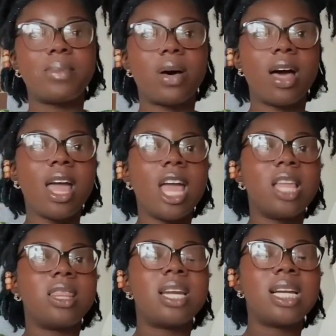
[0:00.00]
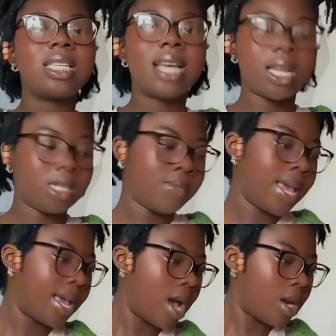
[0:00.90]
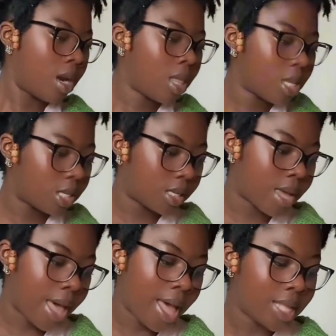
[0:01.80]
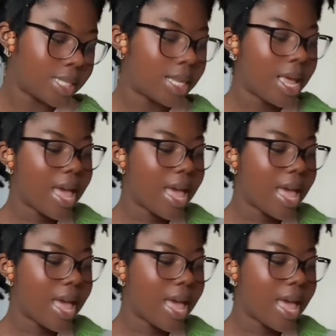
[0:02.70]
But then I decided to make another skirt.